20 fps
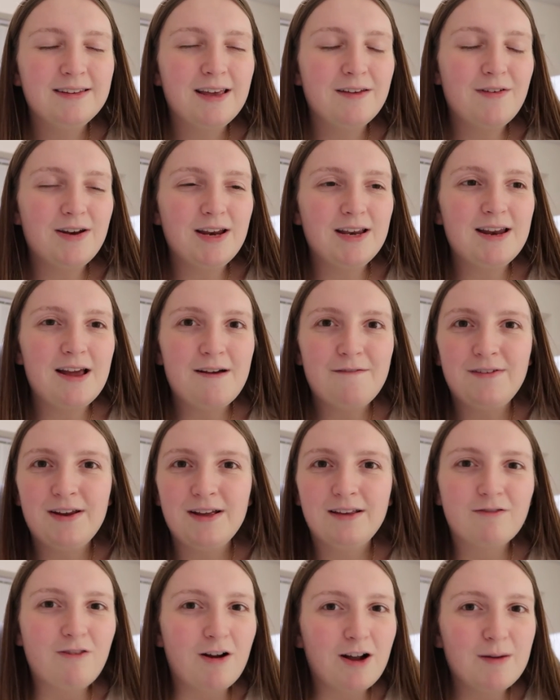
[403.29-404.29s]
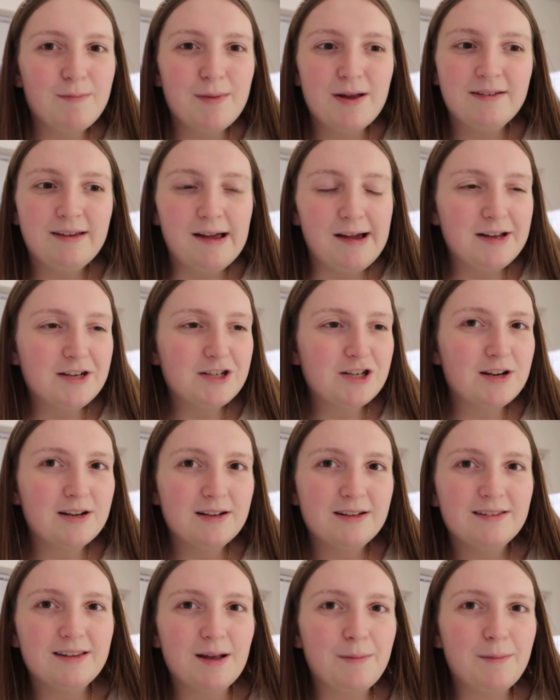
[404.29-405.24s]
give any Netflix recommendations,